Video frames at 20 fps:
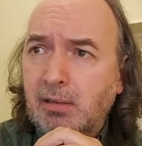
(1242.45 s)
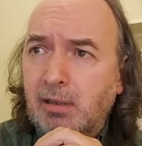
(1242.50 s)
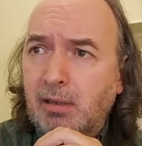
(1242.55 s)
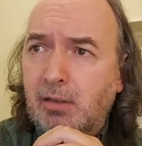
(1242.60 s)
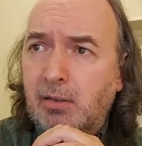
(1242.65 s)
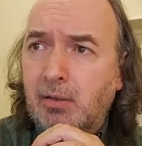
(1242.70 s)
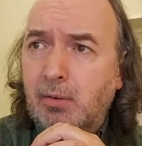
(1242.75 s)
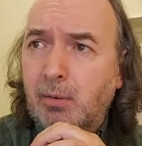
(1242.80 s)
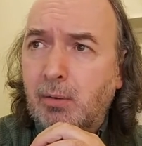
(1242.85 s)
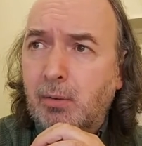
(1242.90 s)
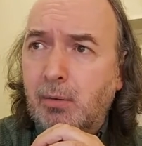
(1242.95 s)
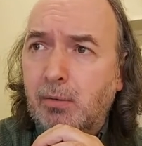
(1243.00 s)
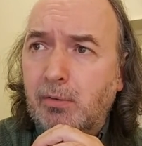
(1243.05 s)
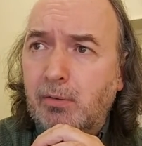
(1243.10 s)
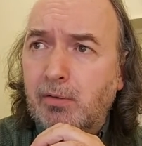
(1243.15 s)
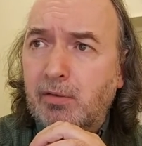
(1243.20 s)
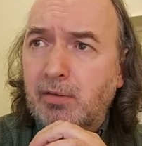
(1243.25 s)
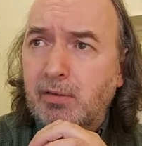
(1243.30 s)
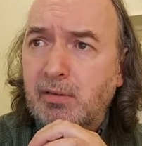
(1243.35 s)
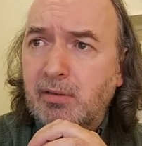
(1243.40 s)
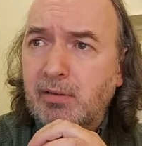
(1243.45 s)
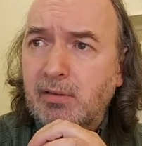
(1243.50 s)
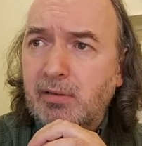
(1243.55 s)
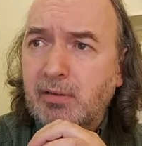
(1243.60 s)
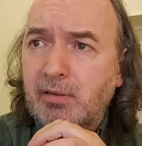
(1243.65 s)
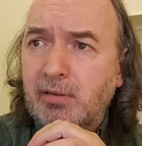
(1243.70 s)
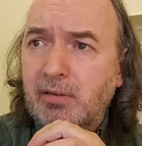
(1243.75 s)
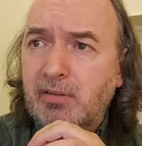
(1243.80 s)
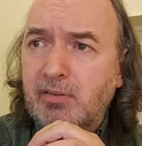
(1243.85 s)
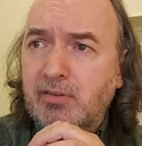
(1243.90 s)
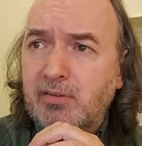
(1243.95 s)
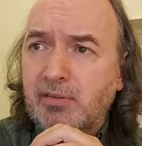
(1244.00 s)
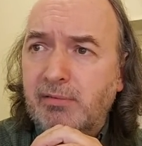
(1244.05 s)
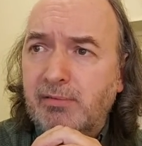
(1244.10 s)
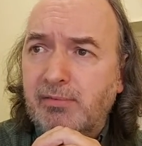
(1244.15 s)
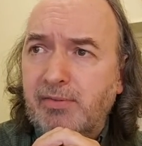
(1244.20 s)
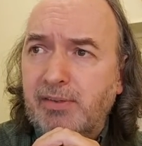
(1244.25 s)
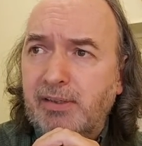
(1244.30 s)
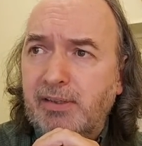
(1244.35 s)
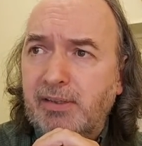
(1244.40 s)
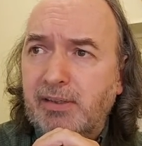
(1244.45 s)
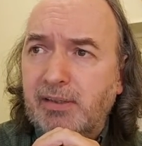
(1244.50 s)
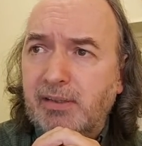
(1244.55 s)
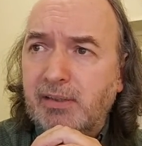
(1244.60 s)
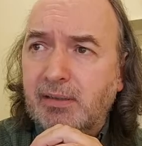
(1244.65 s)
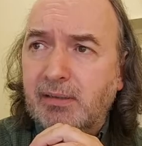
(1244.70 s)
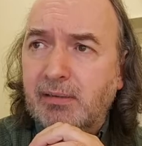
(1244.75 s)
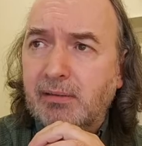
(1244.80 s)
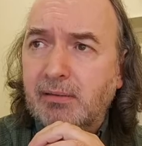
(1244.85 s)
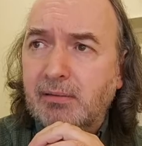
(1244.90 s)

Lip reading: a court severe.